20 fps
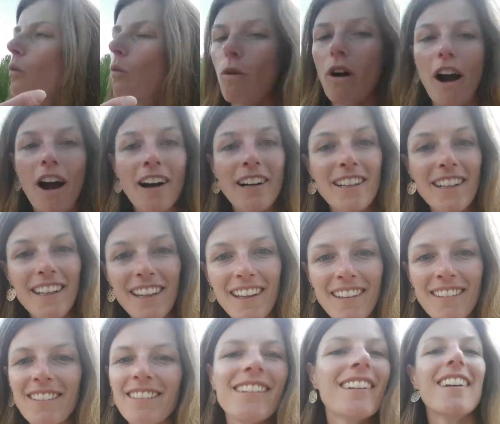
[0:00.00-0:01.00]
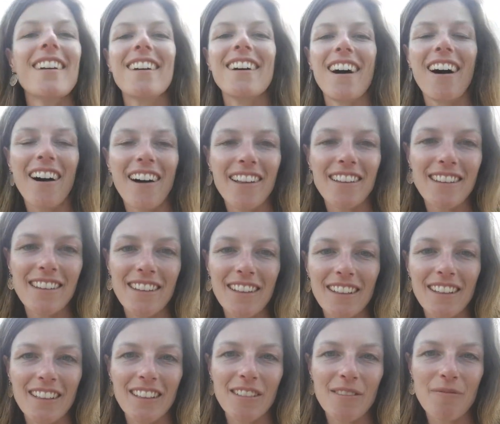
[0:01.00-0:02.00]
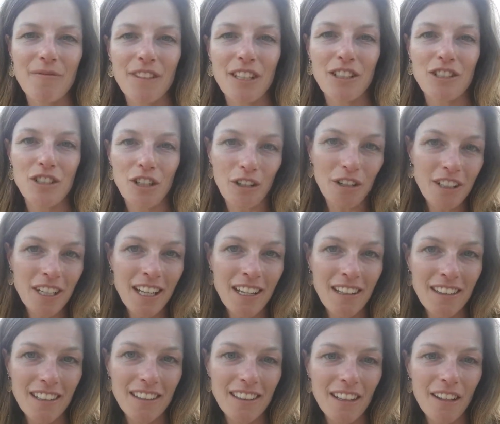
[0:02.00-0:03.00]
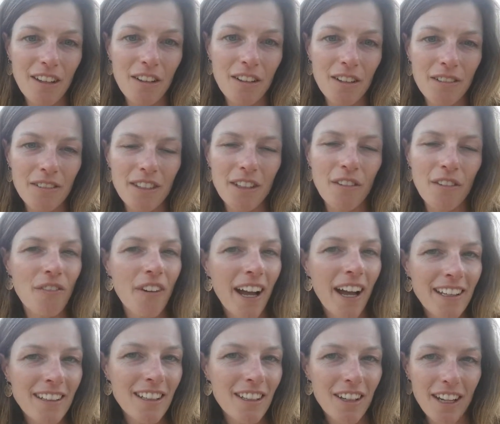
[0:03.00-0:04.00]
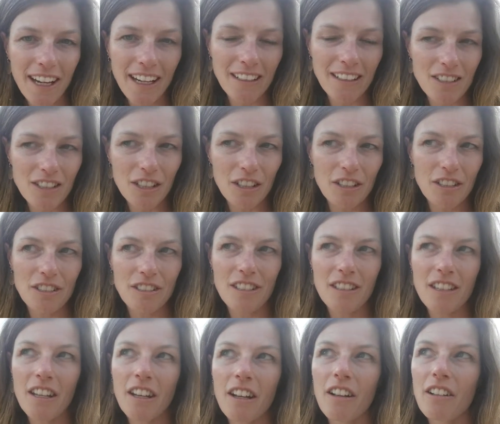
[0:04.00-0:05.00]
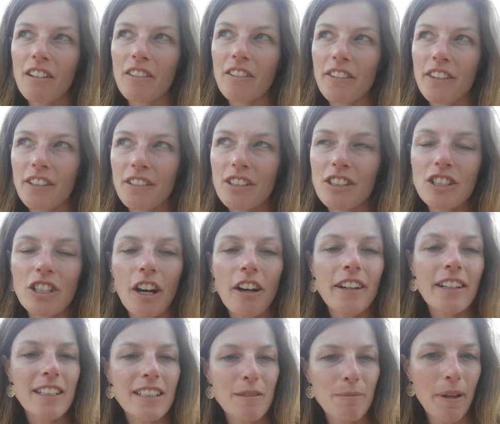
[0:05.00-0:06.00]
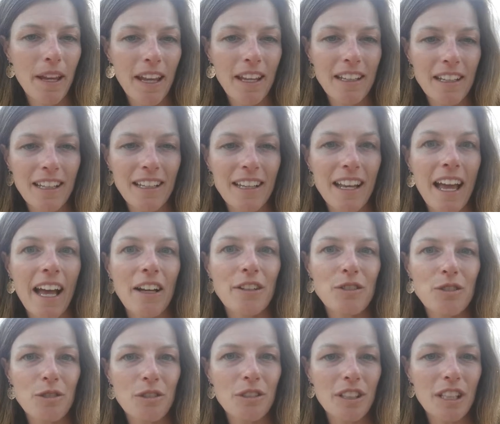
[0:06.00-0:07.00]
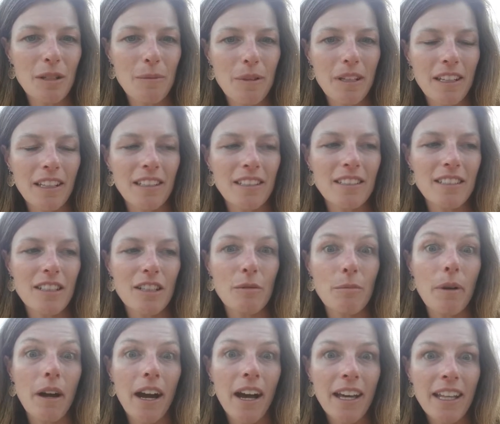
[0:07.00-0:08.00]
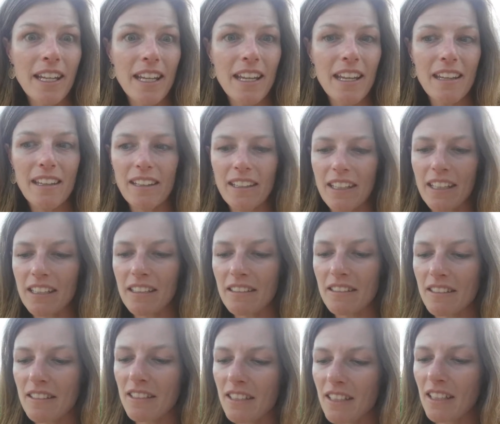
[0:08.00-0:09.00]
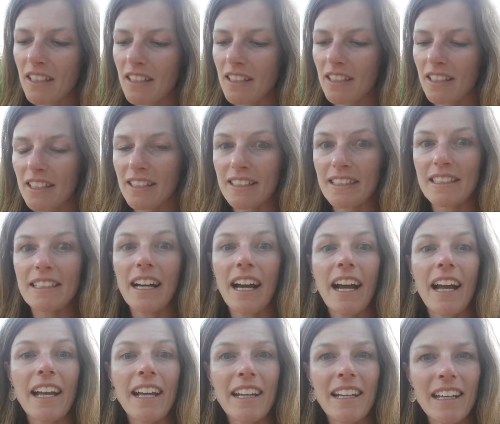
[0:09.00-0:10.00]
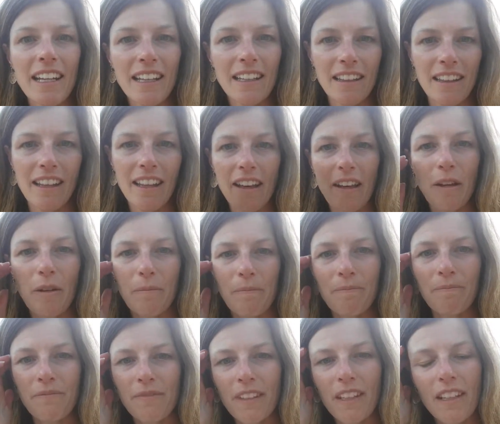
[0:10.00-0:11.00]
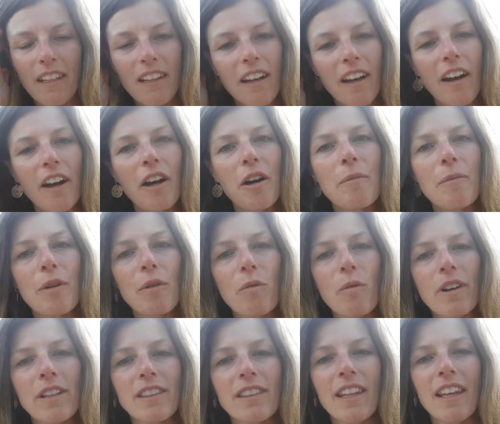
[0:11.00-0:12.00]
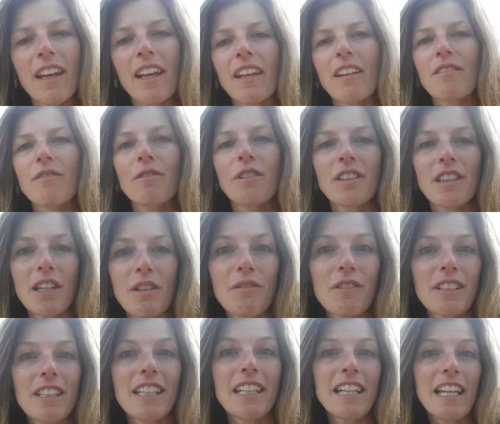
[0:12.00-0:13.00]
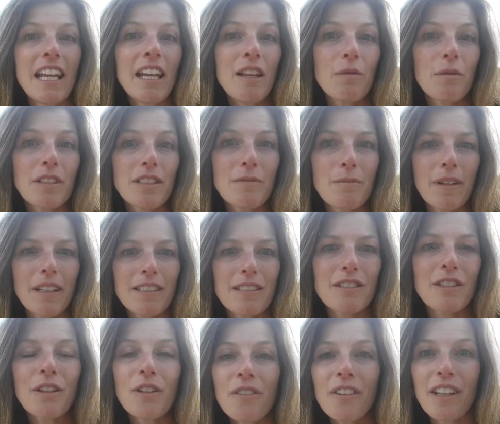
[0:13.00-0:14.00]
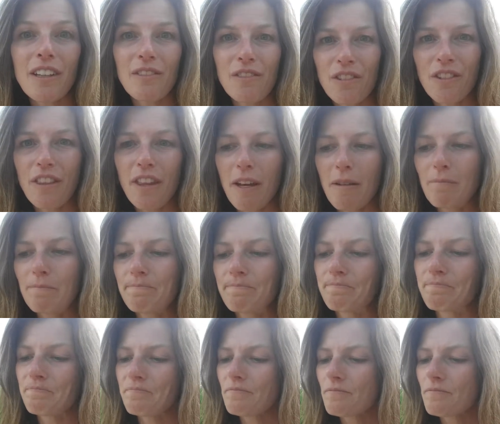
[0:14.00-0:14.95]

walking on the journey, that they'll find their answers. They'll start expanding naturally, because their body is guiding them and what they really need, what's best serving for them.